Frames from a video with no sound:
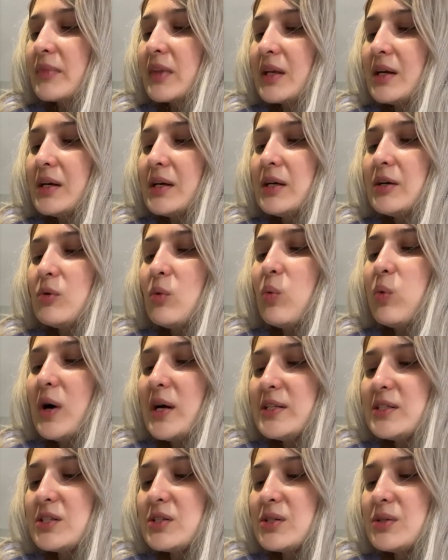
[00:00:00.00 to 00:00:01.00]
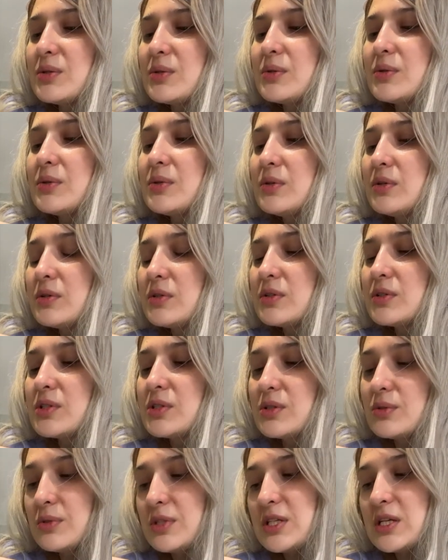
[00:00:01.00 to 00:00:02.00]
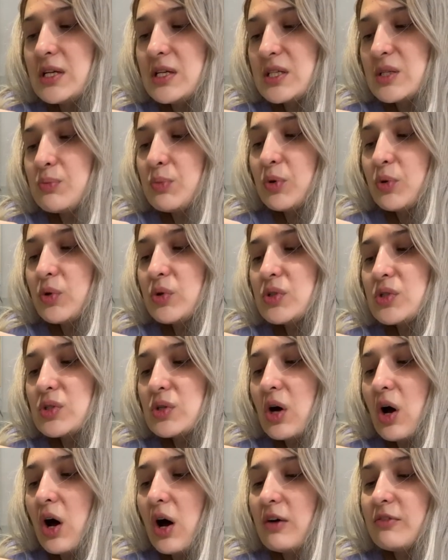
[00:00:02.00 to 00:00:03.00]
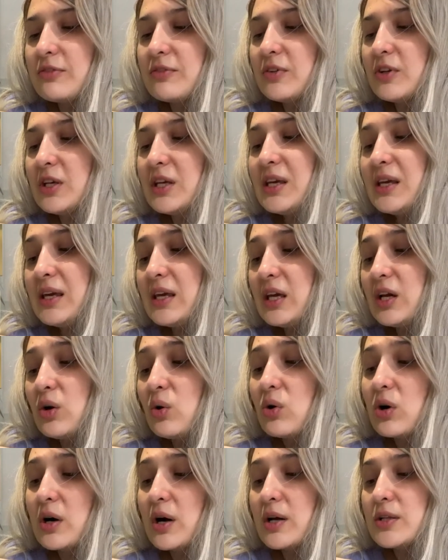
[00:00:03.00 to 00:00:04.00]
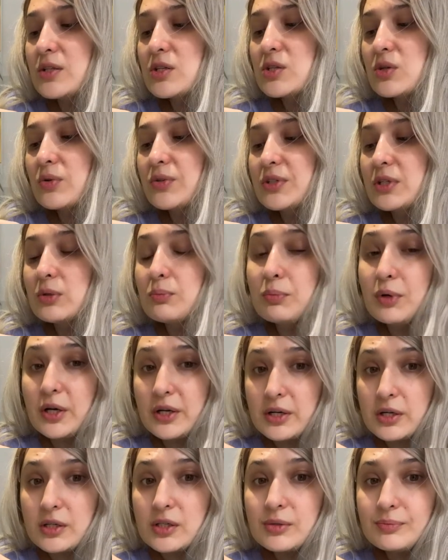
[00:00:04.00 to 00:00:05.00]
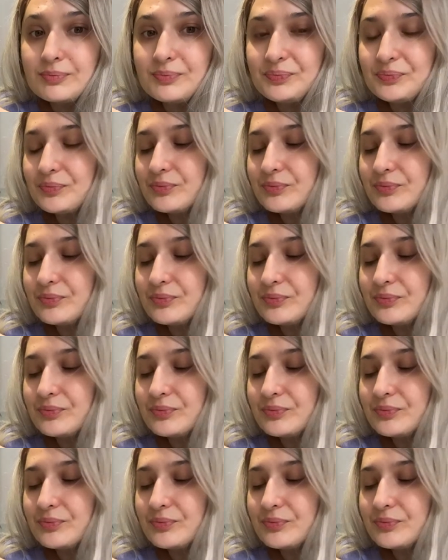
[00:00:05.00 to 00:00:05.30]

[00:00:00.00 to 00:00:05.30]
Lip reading: 1 to 2 teaspoons of ghee or unsalted butter.